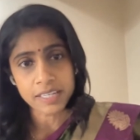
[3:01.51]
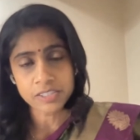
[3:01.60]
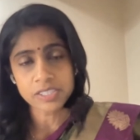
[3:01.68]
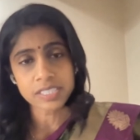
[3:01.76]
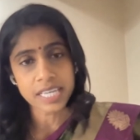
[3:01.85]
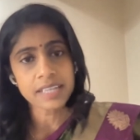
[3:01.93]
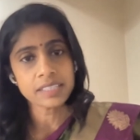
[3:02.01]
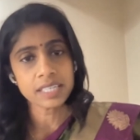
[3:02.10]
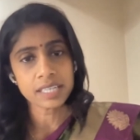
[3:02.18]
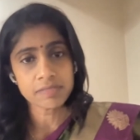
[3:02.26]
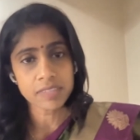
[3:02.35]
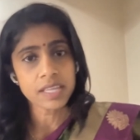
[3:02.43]

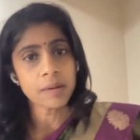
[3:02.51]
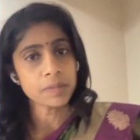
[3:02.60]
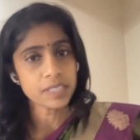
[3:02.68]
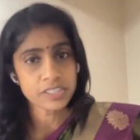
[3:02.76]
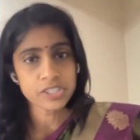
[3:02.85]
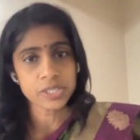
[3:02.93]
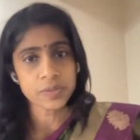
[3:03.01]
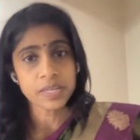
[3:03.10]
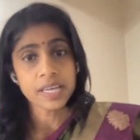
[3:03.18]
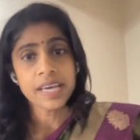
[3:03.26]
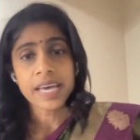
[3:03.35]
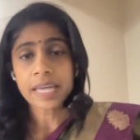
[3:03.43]
understanding of the Tamil issue
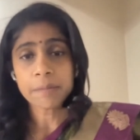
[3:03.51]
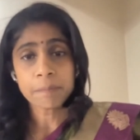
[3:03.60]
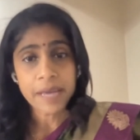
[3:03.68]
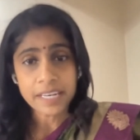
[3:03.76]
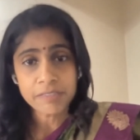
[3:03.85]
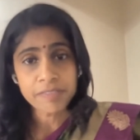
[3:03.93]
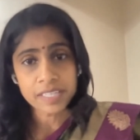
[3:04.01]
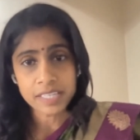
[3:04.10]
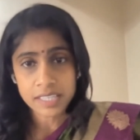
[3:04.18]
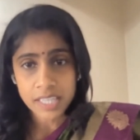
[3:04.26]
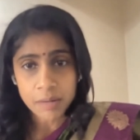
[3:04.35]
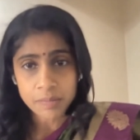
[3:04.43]
and
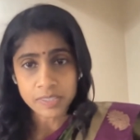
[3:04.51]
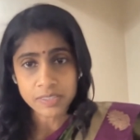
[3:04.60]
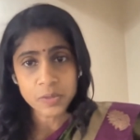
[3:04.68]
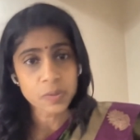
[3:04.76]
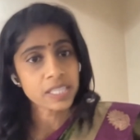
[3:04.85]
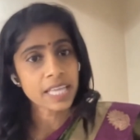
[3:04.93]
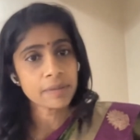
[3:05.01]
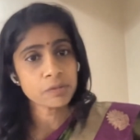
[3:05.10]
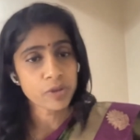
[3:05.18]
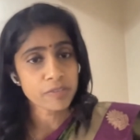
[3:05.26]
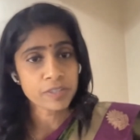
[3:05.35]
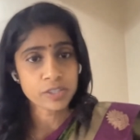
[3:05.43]
benefited Tamils who
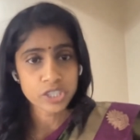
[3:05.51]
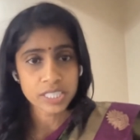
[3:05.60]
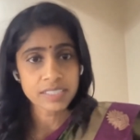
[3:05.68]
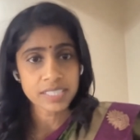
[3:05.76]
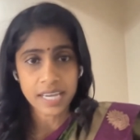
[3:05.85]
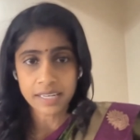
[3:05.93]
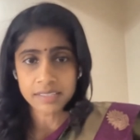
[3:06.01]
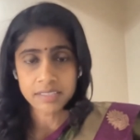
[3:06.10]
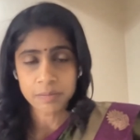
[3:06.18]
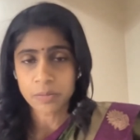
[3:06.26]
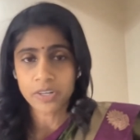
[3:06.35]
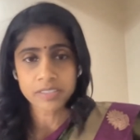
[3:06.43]
claimed refugee status
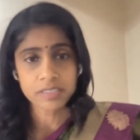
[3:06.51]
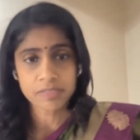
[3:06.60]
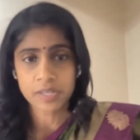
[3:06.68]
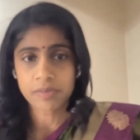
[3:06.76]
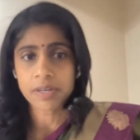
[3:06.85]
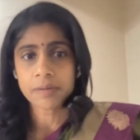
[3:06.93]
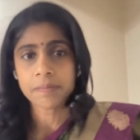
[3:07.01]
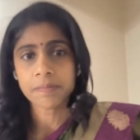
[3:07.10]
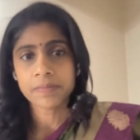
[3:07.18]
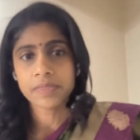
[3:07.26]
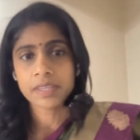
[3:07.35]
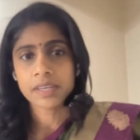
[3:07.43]
in parts of Europe.
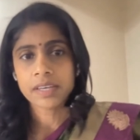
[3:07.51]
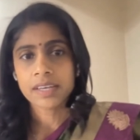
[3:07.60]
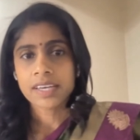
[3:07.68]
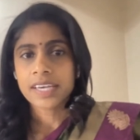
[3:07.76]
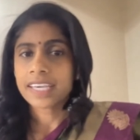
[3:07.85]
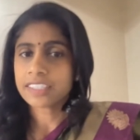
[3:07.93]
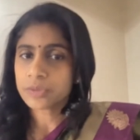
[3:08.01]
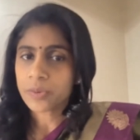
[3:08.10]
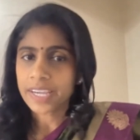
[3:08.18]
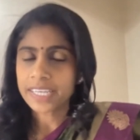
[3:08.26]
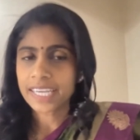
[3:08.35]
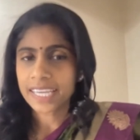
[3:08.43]
His
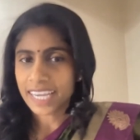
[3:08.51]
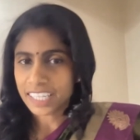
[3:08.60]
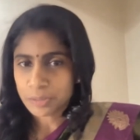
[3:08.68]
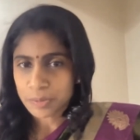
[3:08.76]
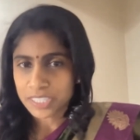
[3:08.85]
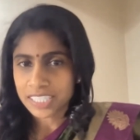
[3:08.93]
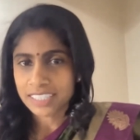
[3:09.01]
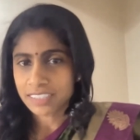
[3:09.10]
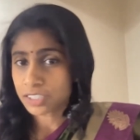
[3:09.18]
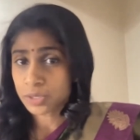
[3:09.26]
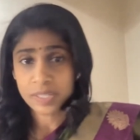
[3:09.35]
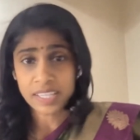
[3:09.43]
writing and expertise
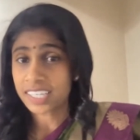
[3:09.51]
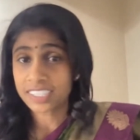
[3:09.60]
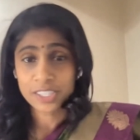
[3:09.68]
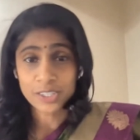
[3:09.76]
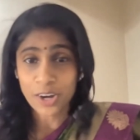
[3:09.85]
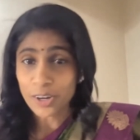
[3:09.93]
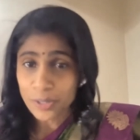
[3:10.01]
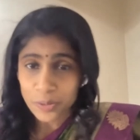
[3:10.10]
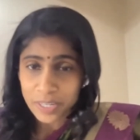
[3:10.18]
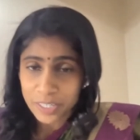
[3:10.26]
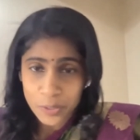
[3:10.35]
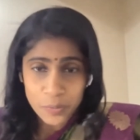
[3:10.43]
in Sri Lanka did not
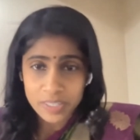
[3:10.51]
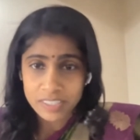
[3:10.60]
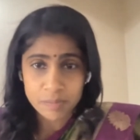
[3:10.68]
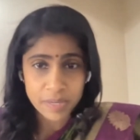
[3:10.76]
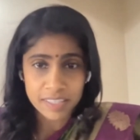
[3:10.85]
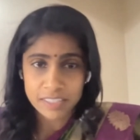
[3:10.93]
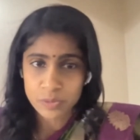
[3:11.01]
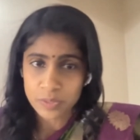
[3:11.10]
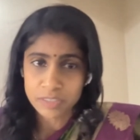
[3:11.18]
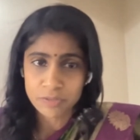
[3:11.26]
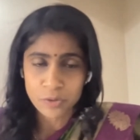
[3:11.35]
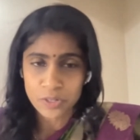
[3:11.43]
go unnoticed by the
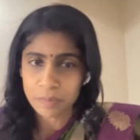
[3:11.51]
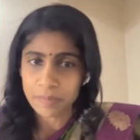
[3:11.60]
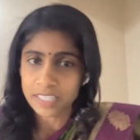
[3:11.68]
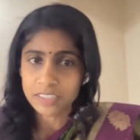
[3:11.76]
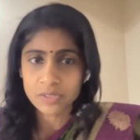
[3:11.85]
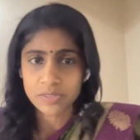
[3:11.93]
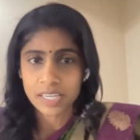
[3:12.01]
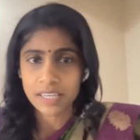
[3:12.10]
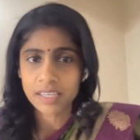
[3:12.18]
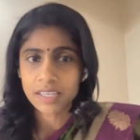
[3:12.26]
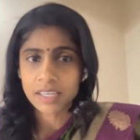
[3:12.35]
Swiss Foreign Ministry.